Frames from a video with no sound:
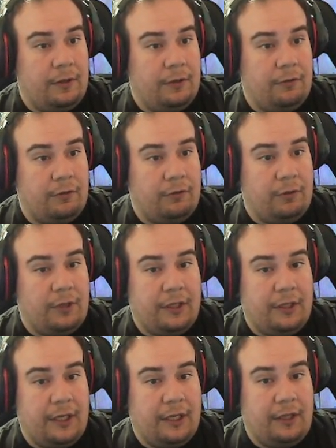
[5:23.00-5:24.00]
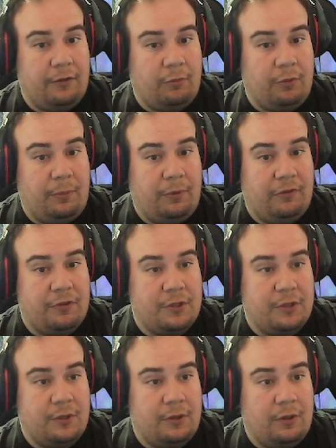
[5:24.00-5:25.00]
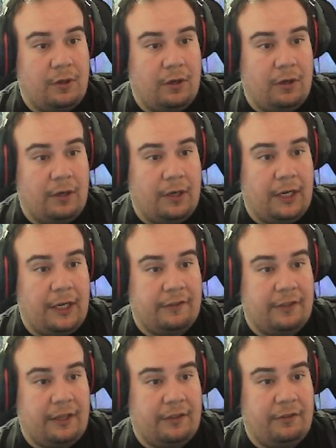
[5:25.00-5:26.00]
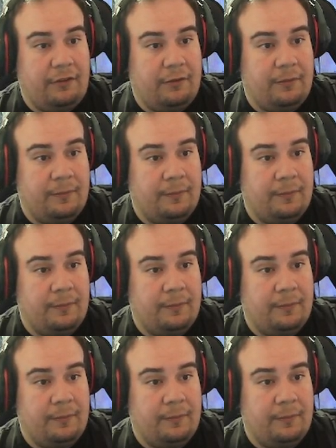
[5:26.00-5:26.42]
So let's go ahead and let's reposition our x-axis.